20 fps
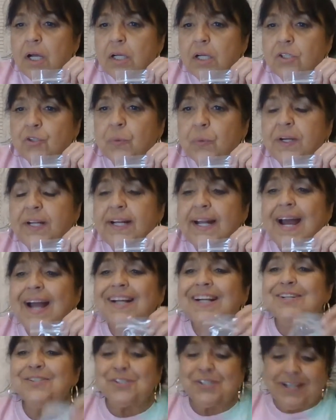29
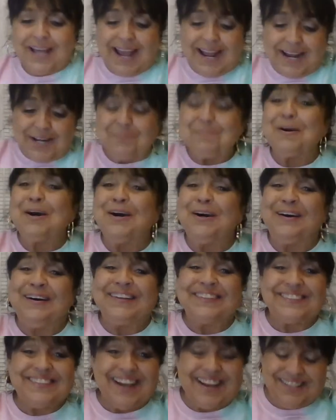goes to Katie
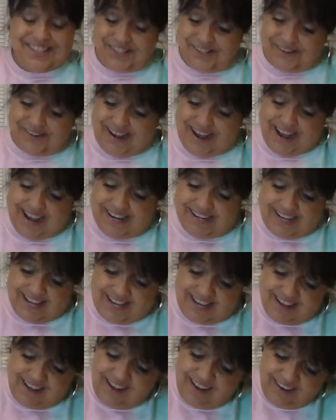Bug. Thank you,
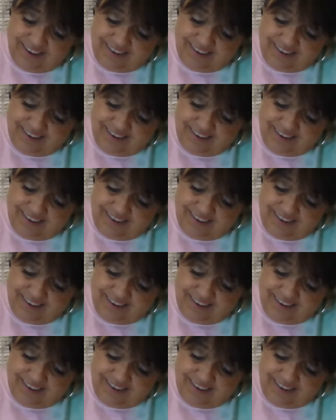Katie.